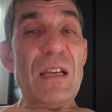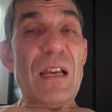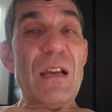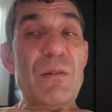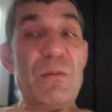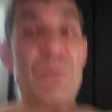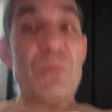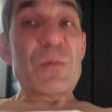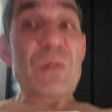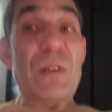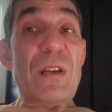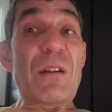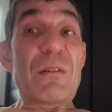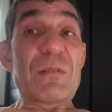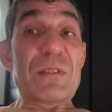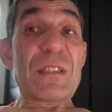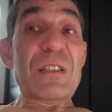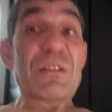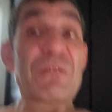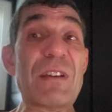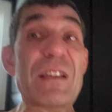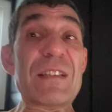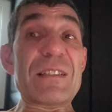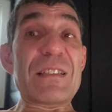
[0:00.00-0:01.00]
where I was
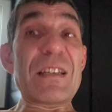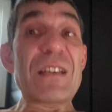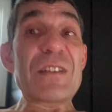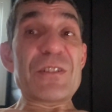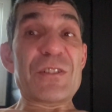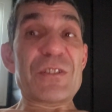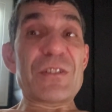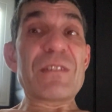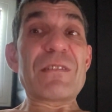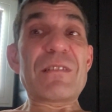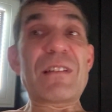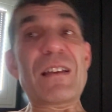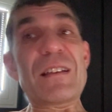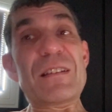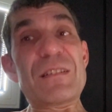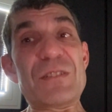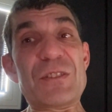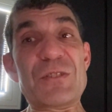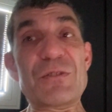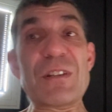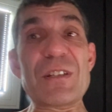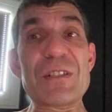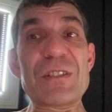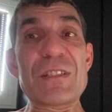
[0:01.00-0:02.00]
in great tension, like
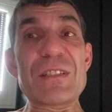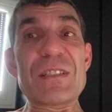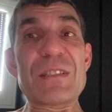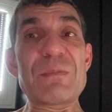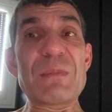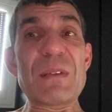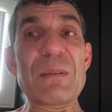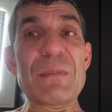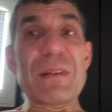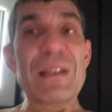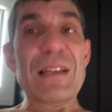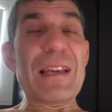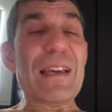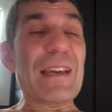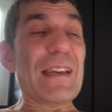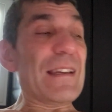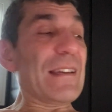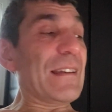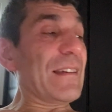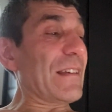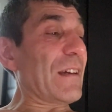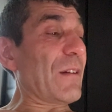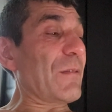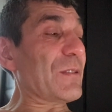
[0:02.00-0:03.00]
stretching to meet my
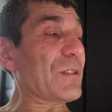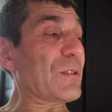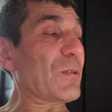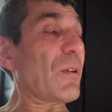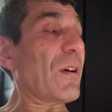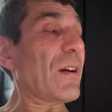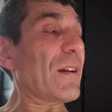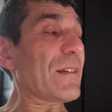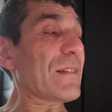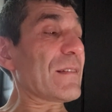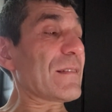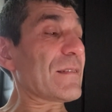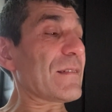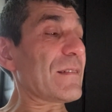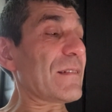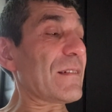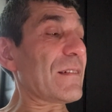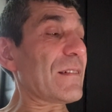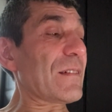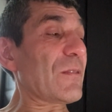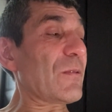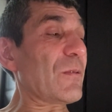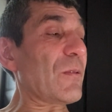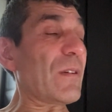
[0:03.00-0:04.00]
leg, that was quite
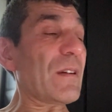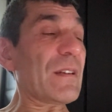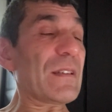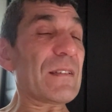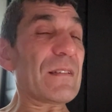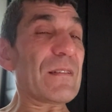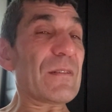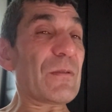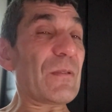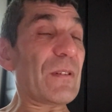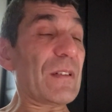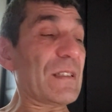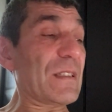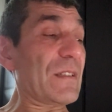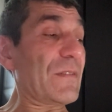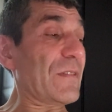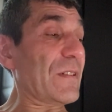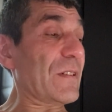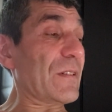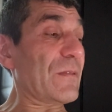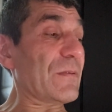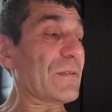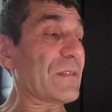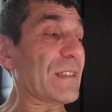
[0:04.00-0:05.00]

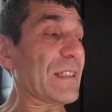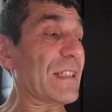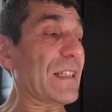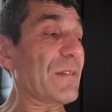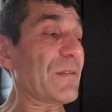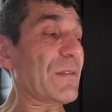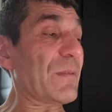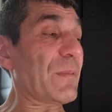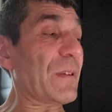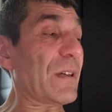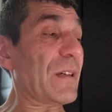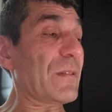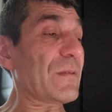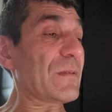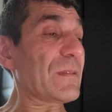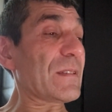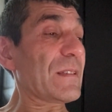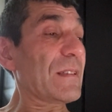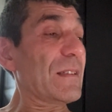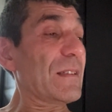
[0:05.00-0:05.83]
difficult to keep the pose.